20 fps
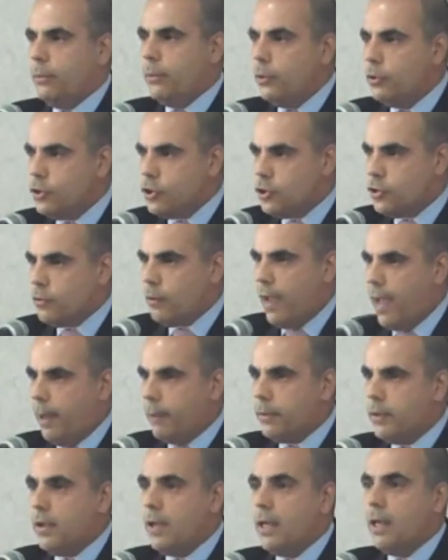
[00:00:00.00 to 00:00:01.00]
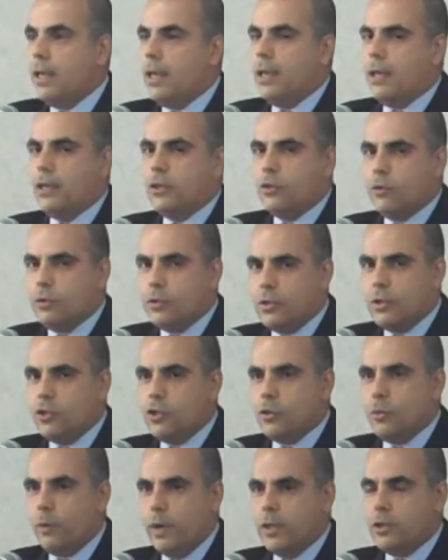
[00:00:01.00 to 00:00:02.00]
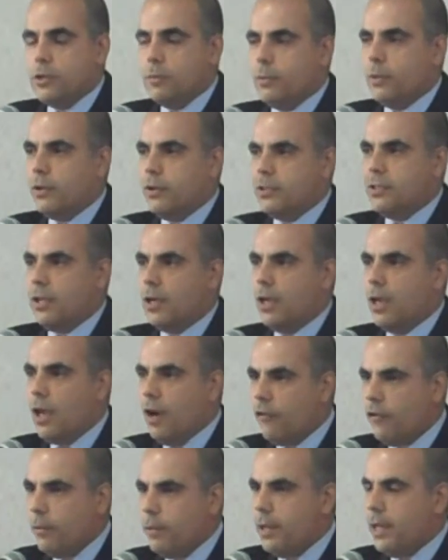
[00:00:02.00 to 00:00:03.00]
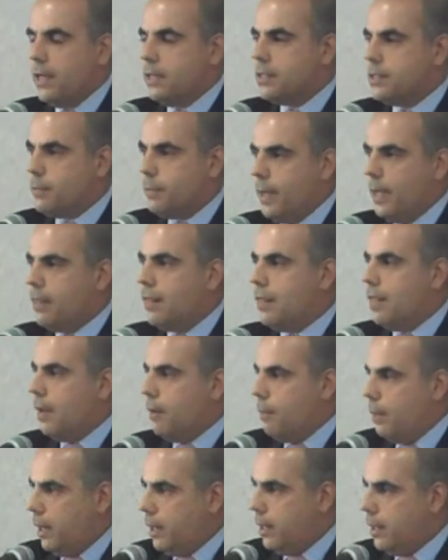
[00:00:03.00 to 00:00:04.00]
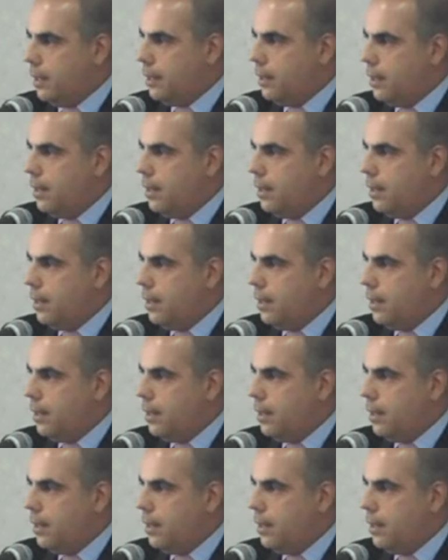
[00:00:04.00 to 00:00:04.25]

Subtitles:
bootstrapped into a situation because the government has spent their money.